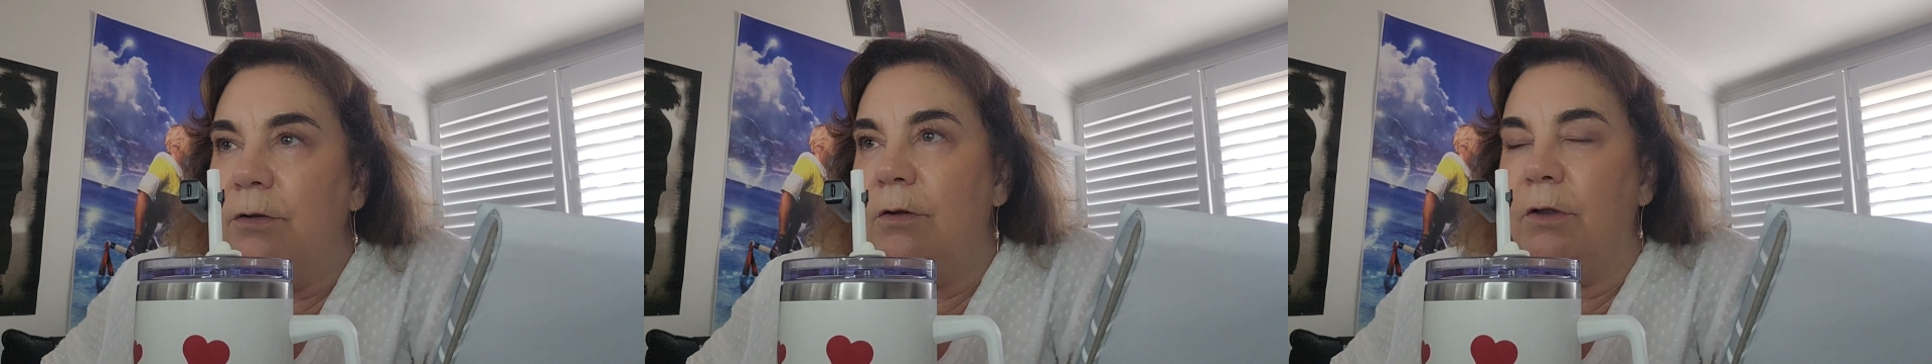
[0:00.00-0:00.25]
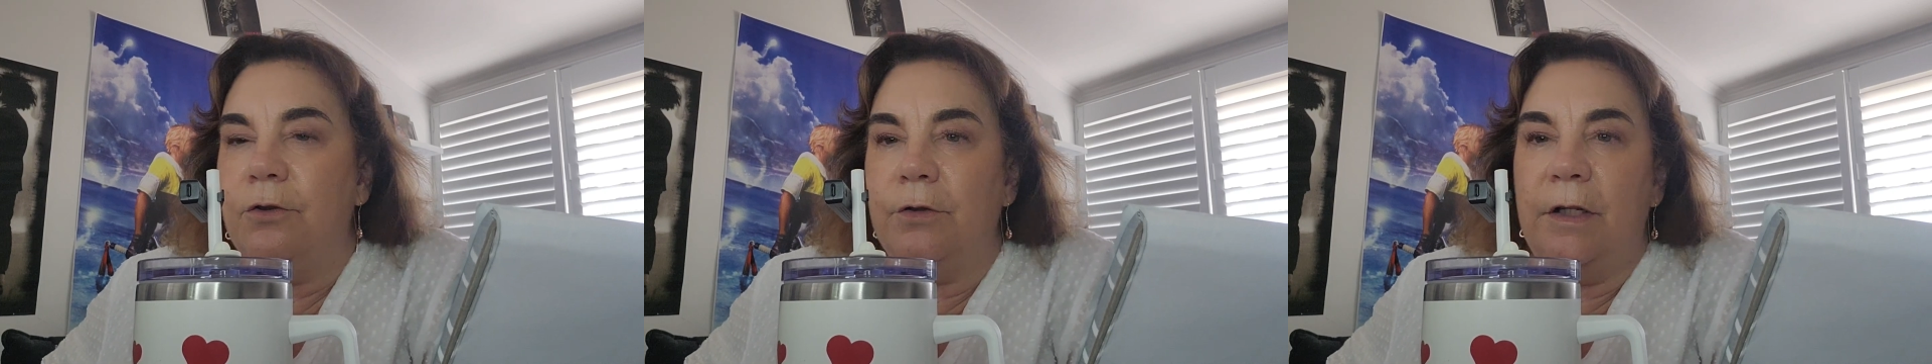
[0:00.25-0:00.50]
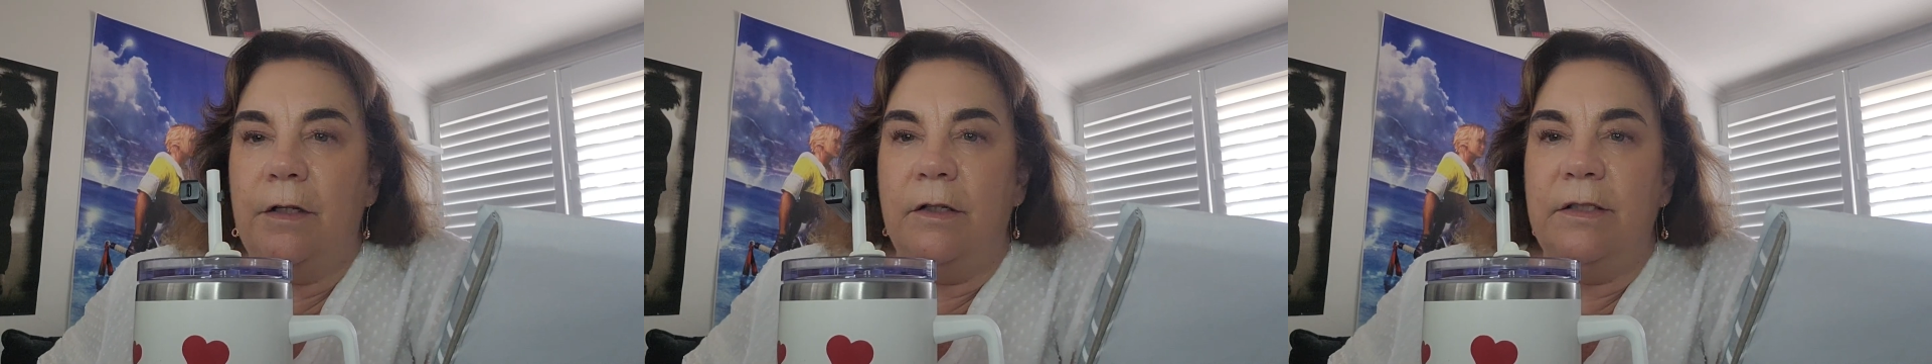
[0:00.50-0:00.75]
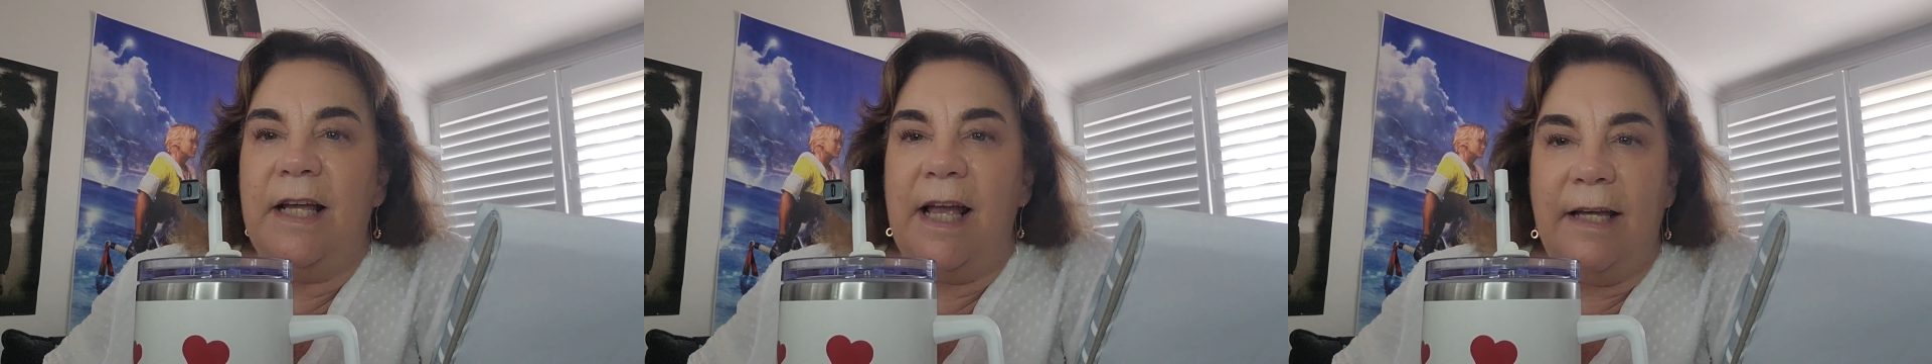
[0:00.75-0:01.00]
not drink
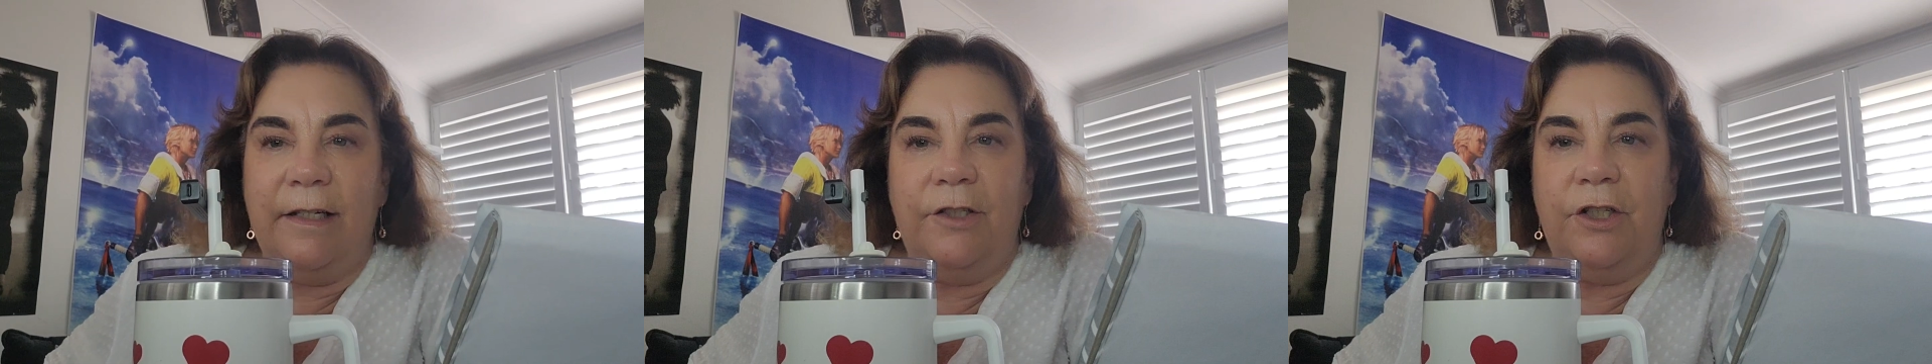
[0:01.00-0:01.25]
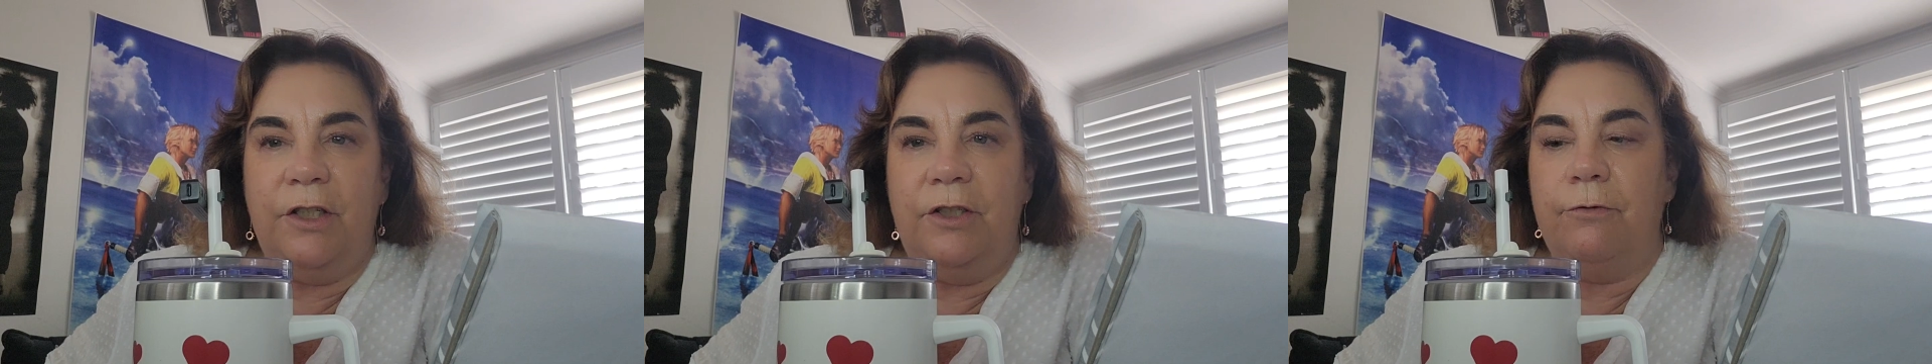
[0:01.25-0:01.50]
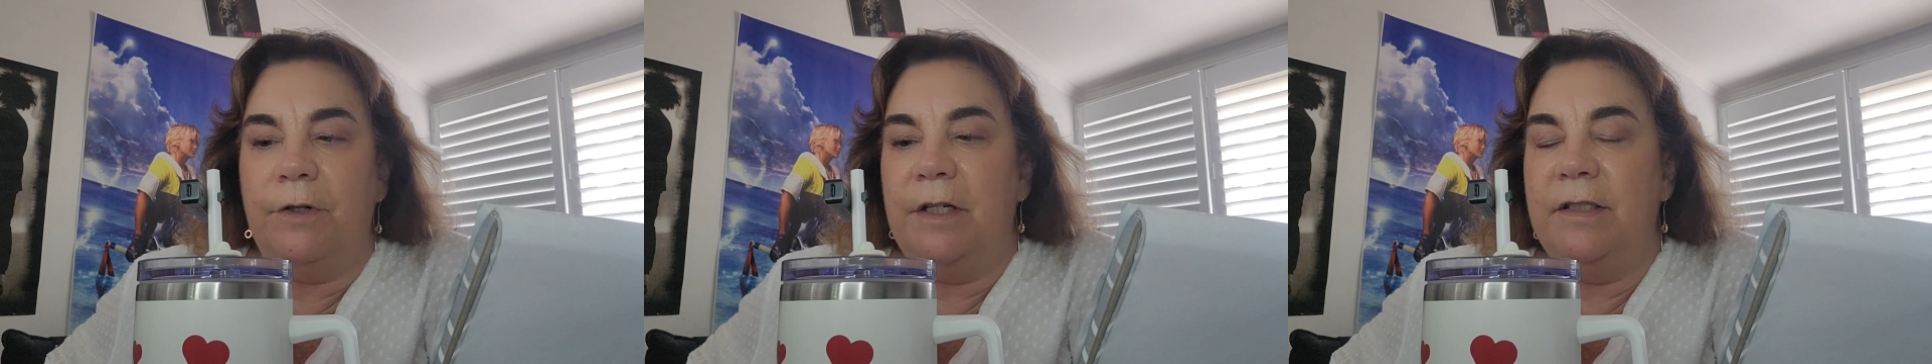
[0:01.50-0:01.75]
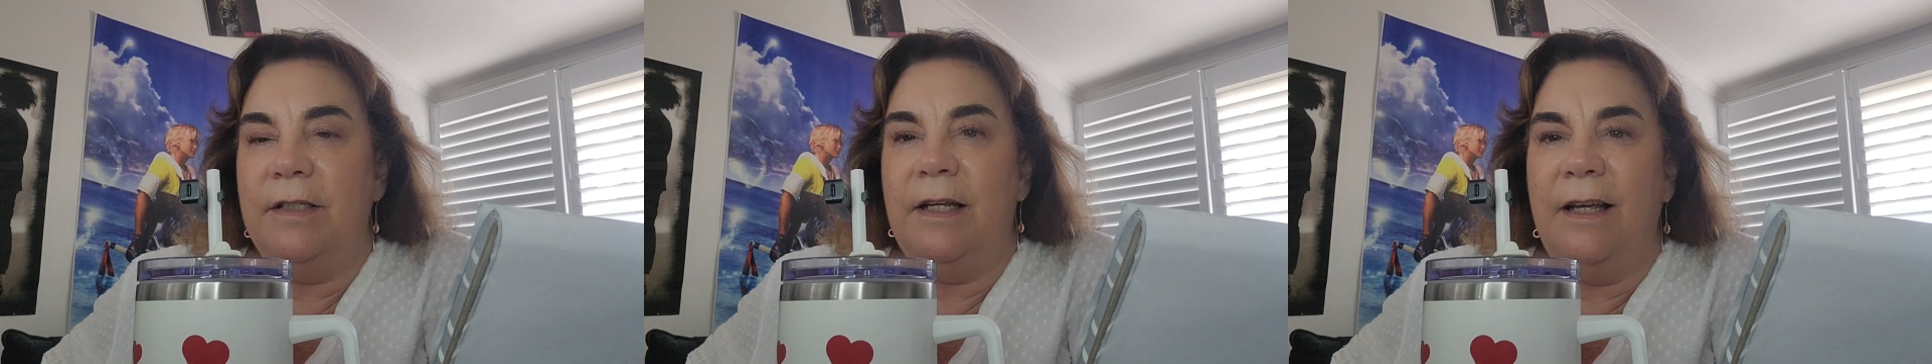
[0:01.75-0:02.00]
those energy
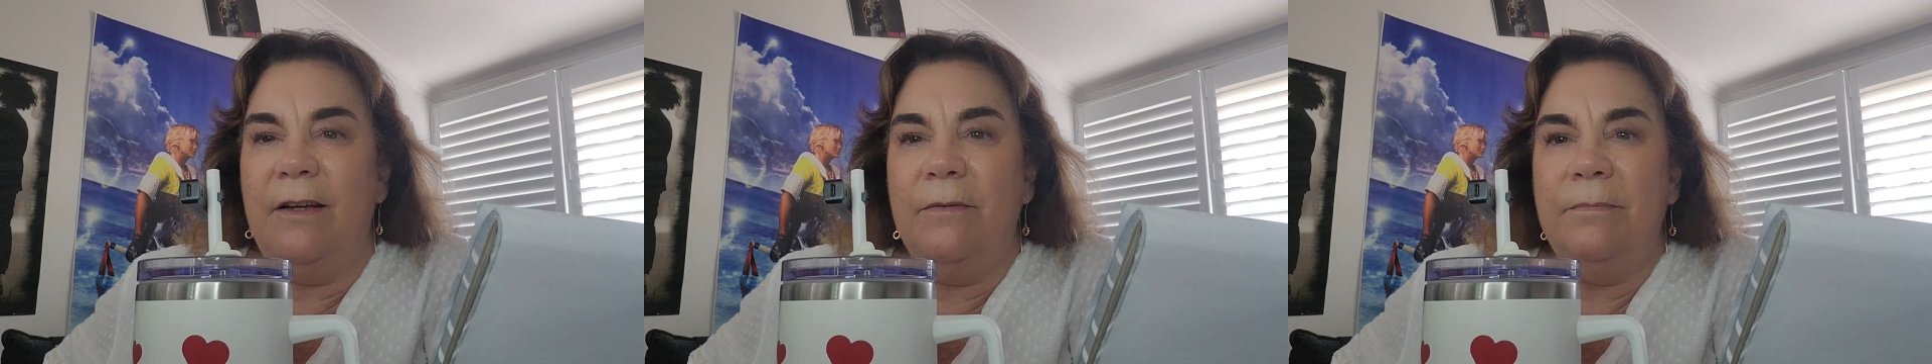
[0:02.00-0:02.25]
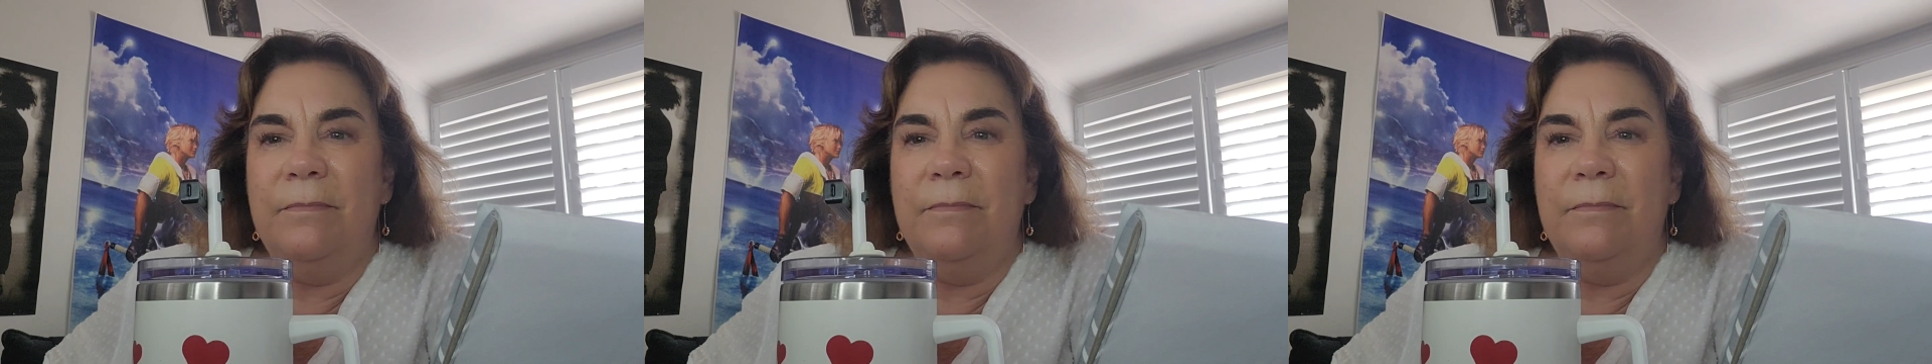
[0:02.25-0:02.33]
drinks. They're